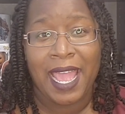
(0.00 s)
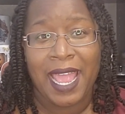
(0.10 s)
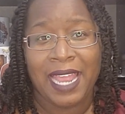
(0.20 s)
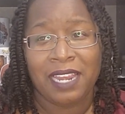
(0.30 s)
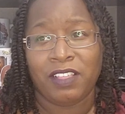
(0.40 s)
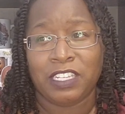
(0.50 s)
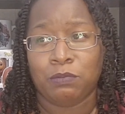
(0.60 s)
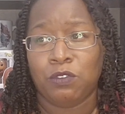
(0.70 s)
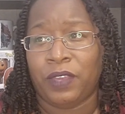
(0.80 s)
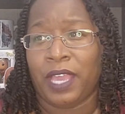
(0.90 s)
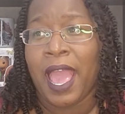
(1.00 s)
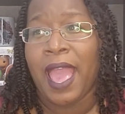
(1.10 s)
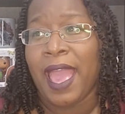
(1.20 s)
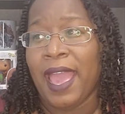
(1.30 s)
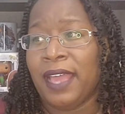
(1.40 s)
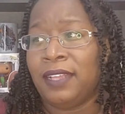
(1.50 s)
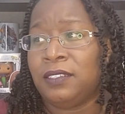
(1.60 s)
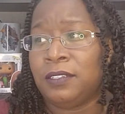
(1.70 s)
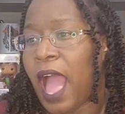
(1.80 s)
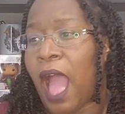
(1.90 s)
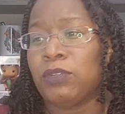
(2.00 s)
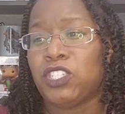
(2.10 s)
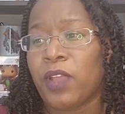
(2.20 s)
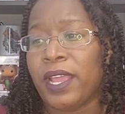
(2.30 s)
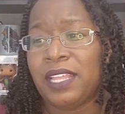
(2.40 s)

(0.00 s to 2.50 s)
in this movie? And I was trying